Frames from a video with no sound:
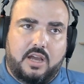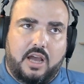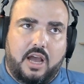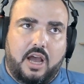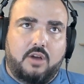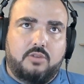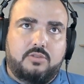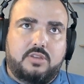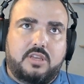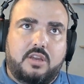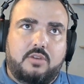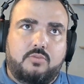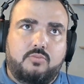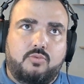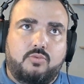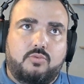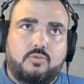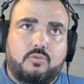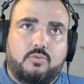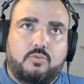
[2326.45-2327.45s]
How
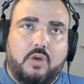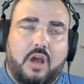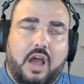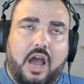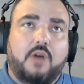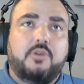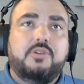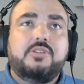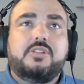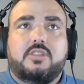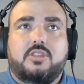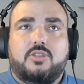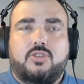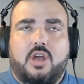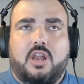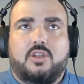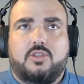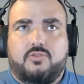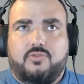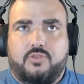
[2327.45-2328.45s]
can how is that a
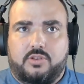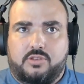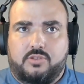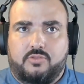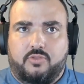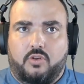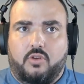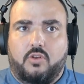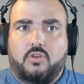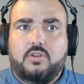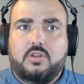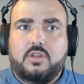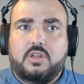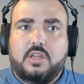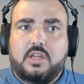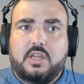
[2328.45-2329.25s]
challenge first of all?